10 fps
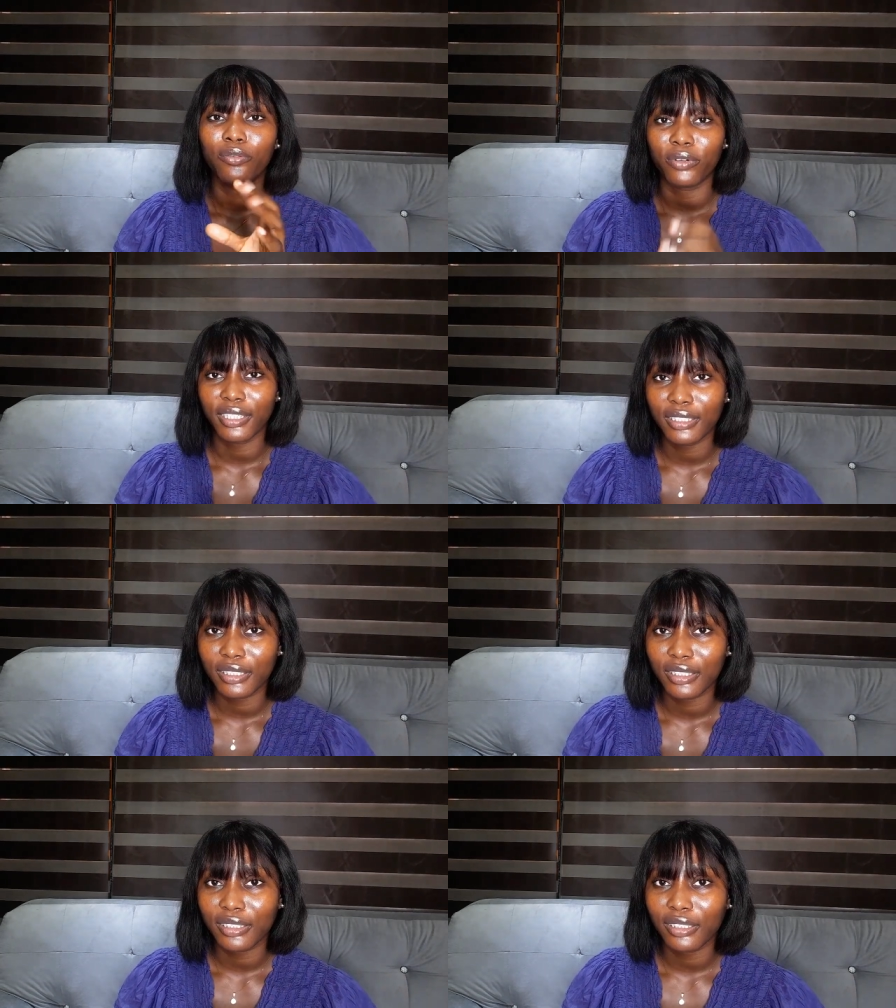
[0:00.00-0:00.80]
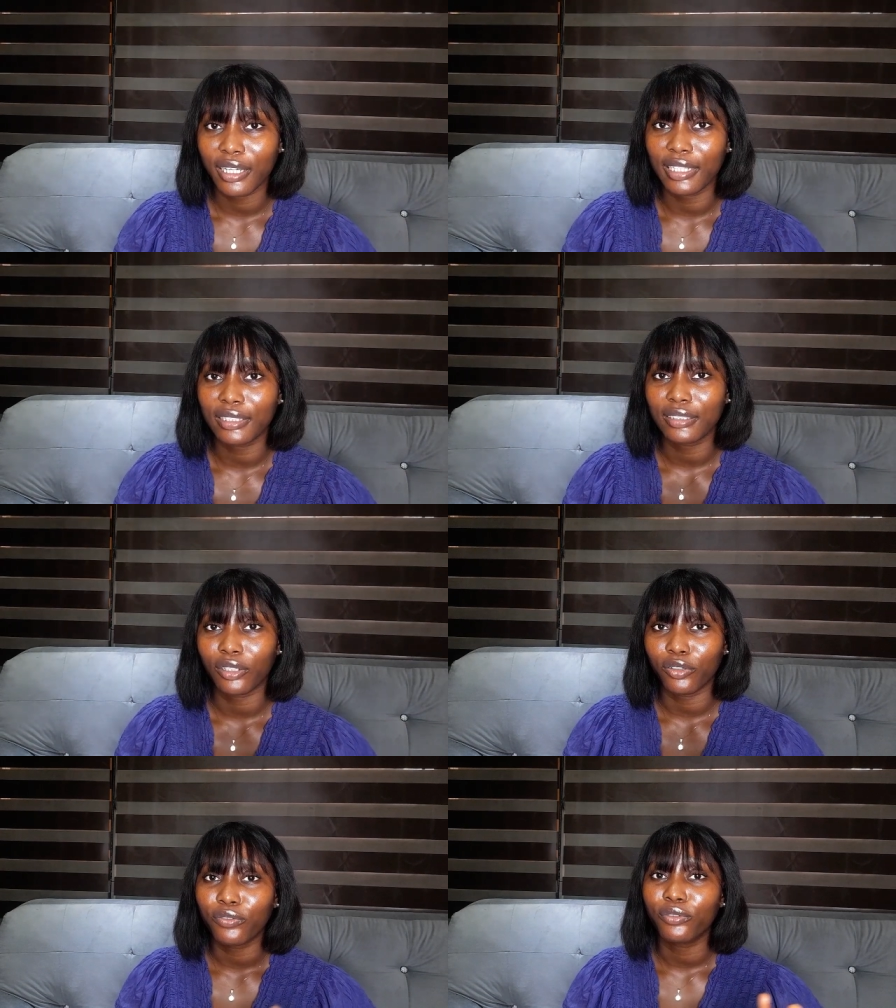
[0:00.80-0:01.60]
resting as
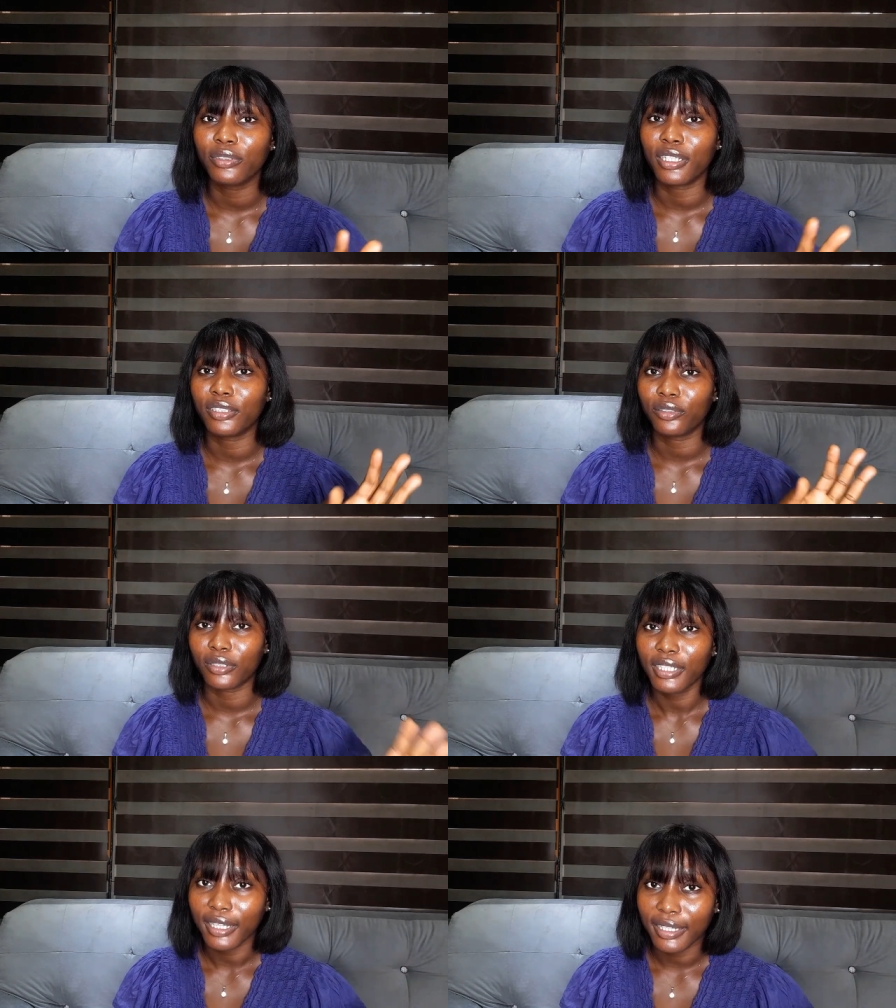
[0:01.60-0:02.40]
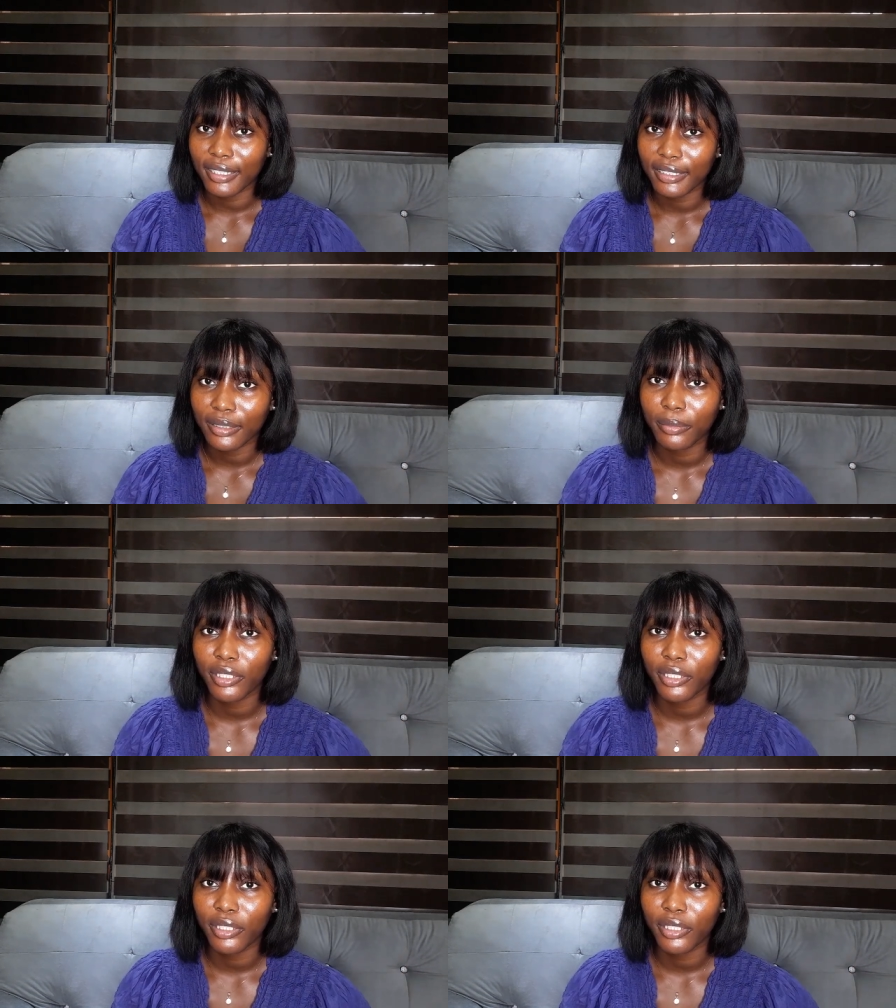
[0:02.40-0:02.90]
often as you can,